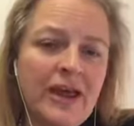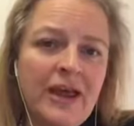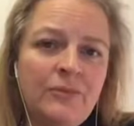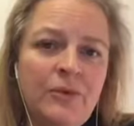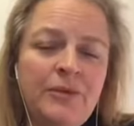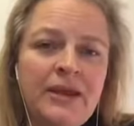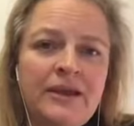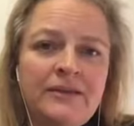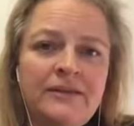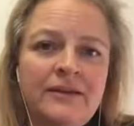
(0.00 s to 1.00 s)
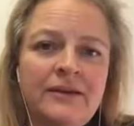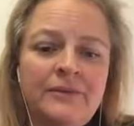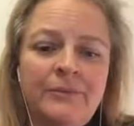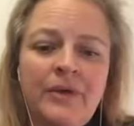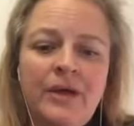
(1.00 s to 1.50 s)
And when we get
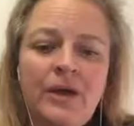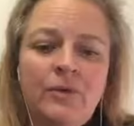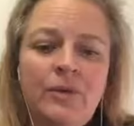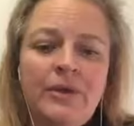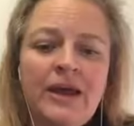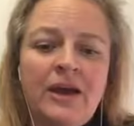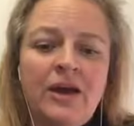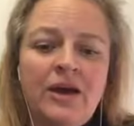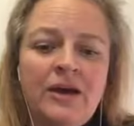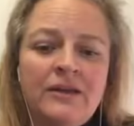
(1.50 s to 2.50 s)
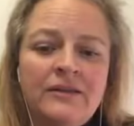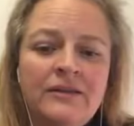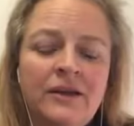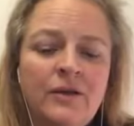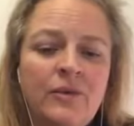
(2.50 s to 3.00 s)
hurt,
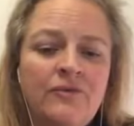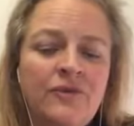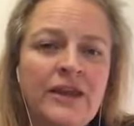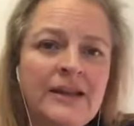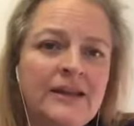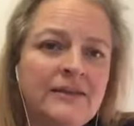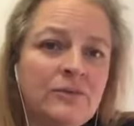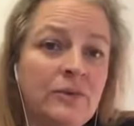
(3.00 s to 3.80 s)
we feel it.